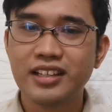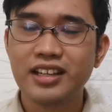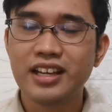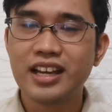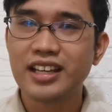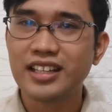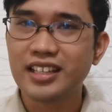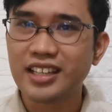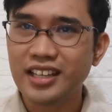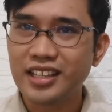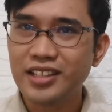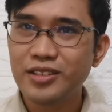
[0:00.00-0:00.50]

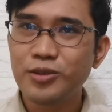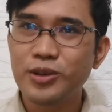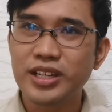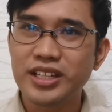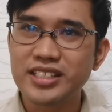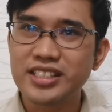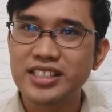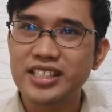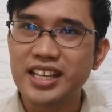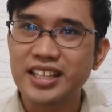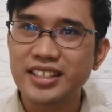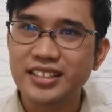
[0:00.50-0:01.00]
Again, what
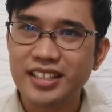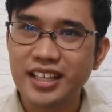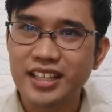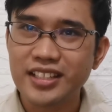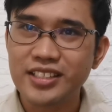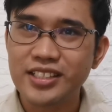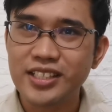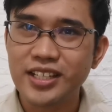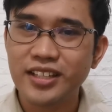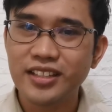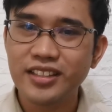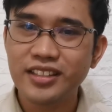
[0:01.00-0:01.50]
is the
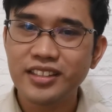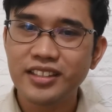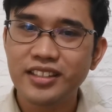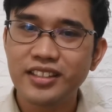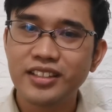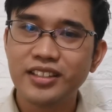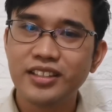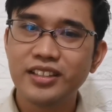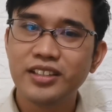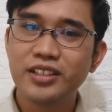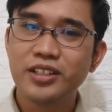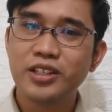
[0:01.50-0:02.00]
intention?
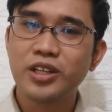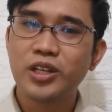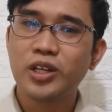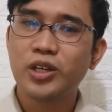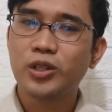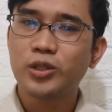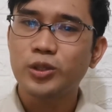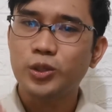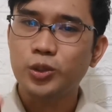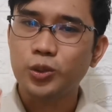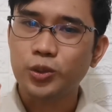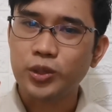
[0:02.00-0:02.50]

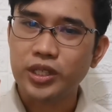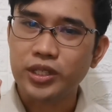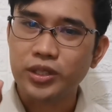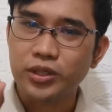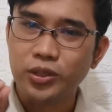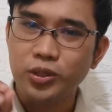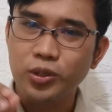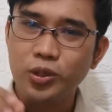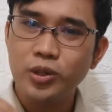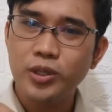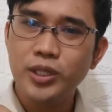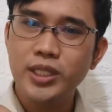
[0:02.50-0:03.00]
To
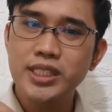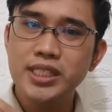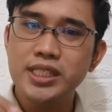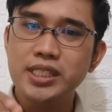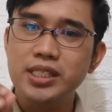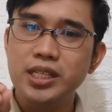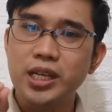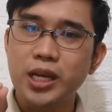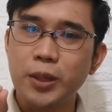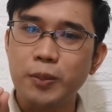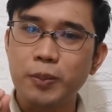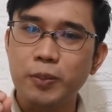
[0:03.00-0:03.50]

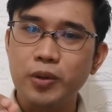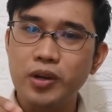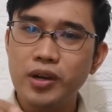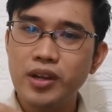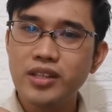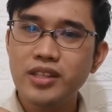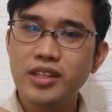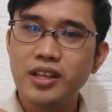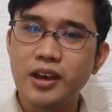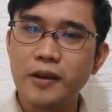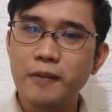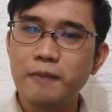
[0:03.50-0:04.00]
endorse a
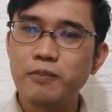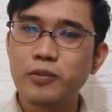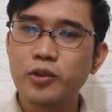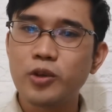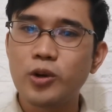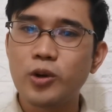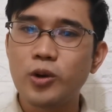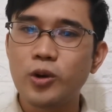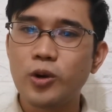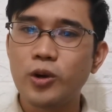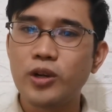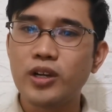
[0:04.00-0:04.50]
product
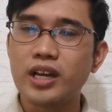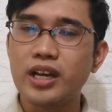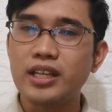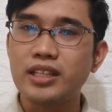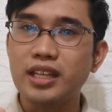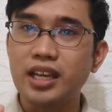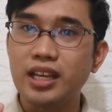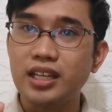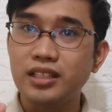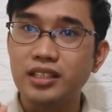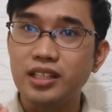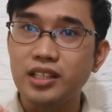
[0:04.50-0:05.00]
or
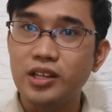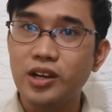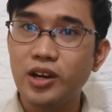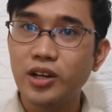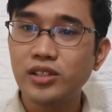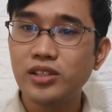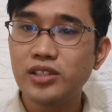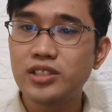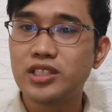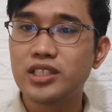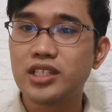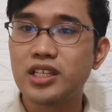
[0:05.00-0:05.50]
an
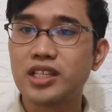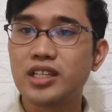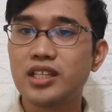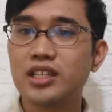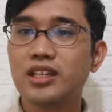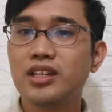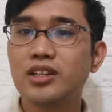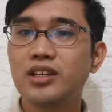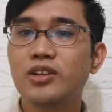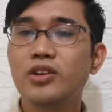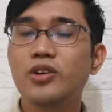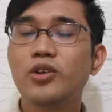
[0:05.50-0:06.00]

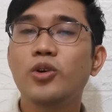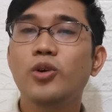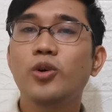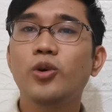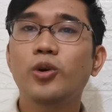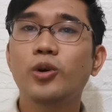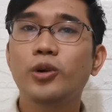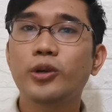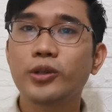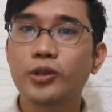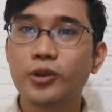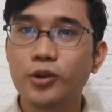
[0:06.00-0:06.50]
ideology
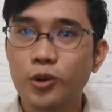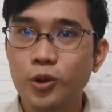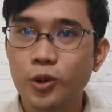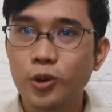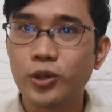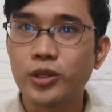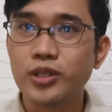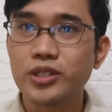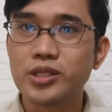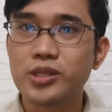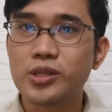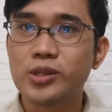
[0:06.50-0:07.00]
or
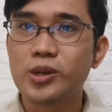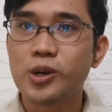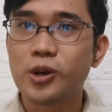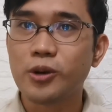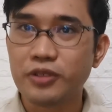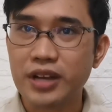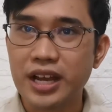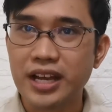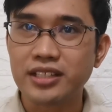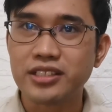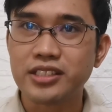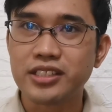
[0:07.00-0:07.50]
course
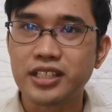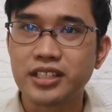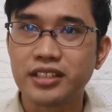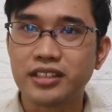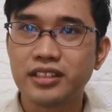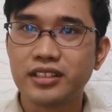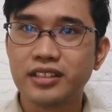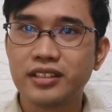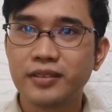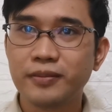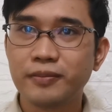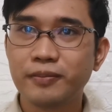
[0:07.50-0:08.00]
of action.
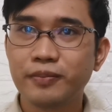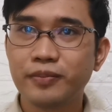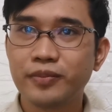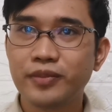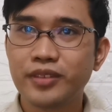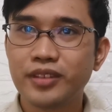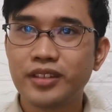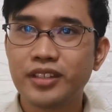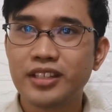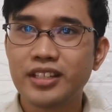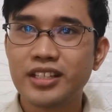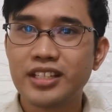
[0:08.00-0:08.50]

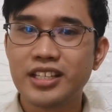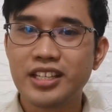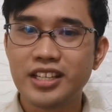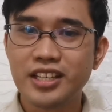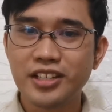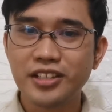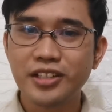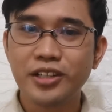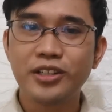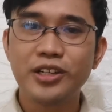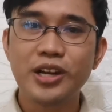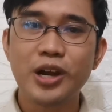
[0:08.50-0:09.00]

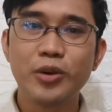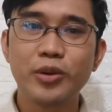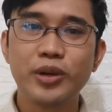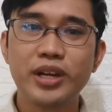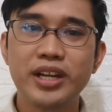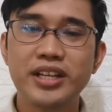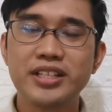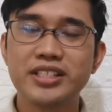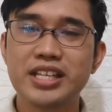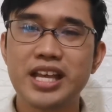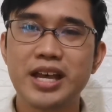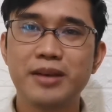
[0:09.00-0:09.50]
Here are our
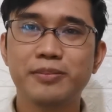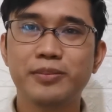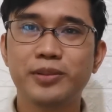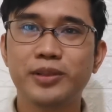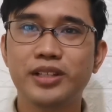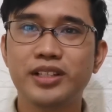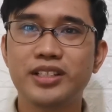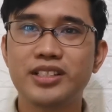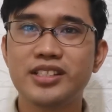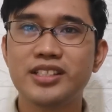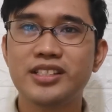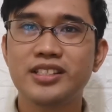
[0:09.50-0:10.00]

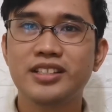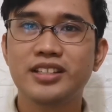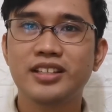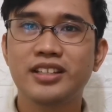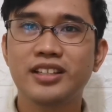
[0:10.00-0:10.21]
examples.